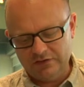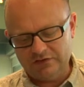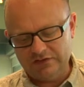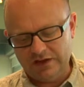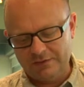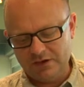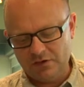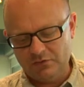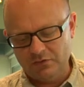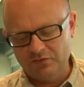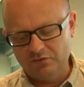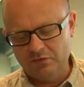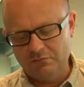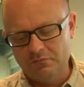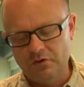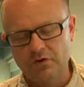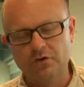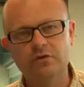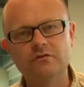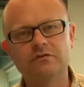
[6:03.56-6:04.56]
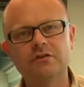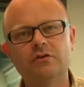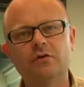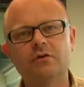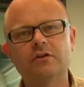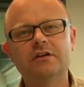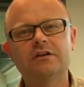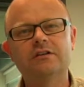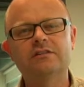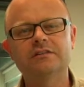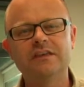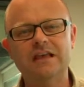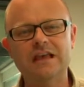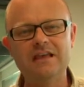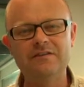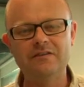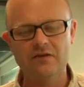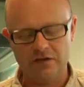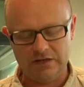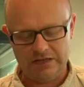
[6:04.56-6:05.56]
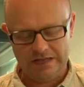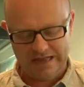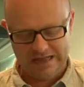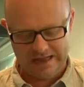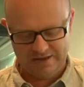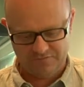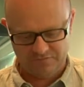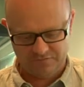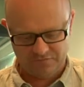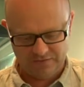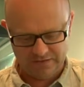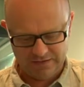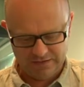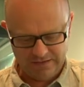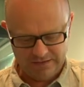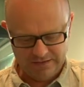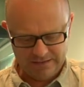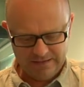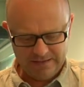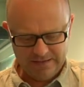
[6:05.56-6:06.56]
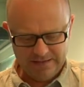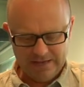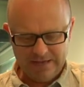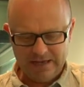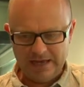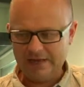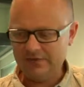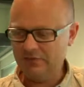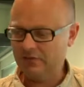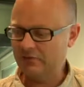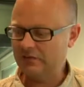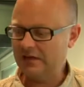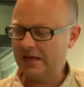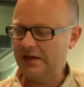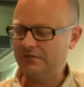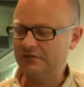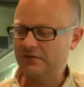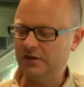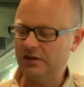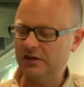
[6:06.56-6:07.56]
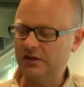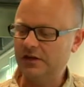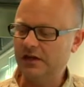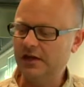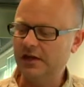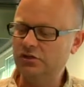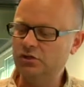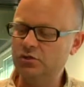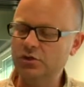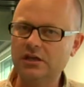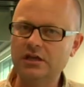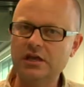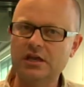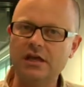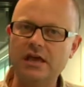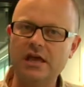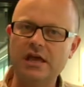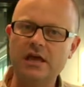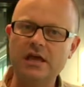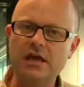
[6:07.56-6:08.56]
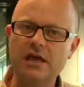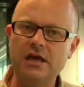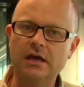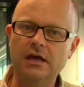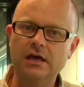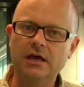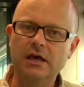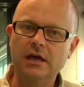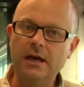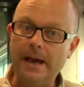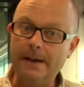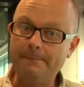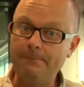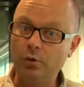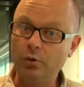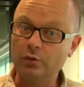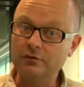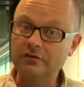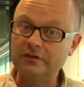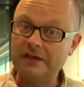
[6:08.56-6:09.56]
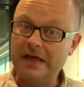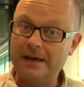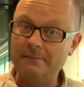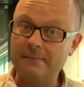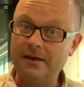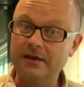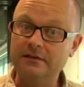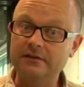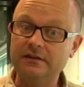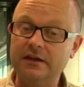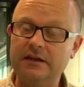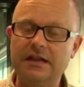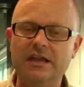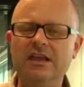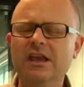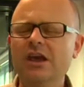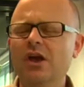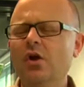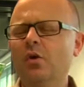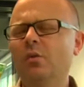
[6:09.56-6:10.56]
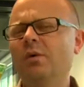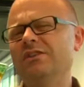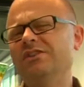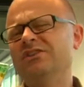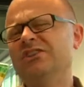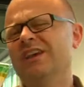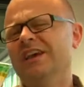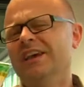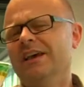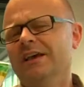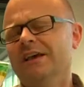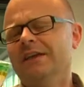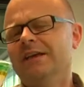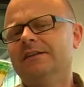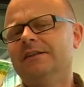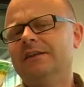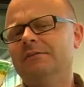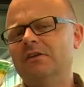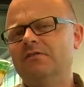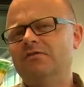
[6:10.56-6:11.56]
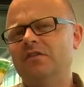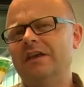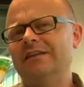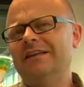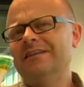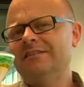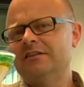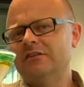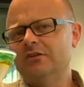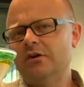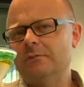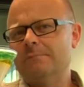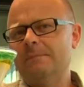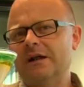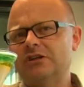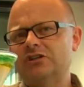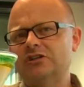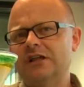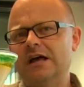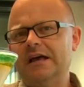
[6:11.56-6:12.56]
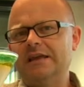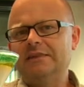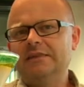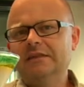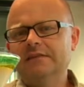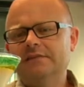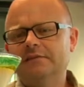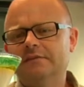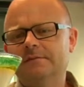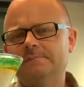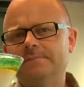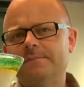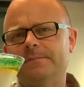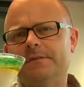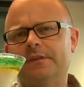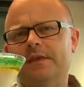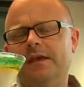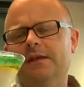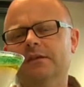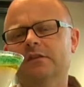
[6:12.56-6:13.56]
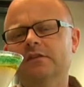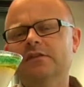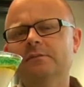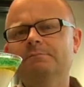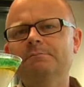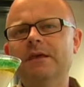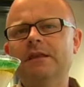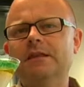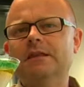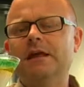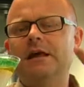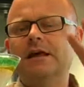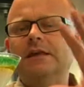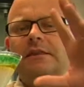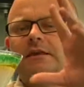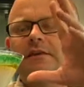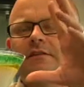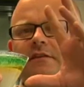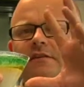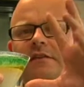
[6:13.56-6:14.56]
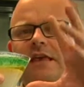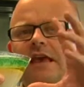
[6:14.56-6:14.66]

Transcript: stomach was removed in order to save her life. This was after drinking a porn star martini, which, to be fair, doesn't look much like this. It looks a bit like this in